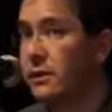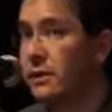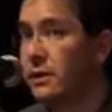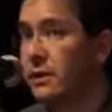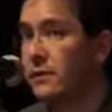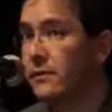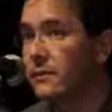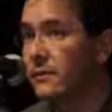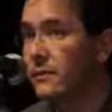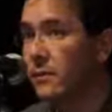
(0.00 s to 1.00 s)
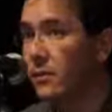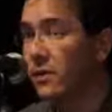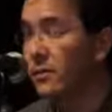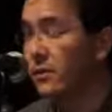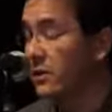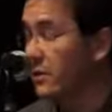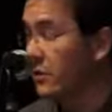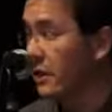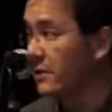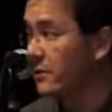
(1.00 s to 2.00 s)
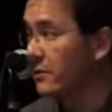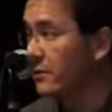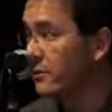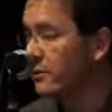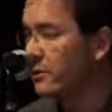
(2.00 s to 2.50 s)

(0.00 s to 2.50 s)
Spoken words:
and what I was contracted for,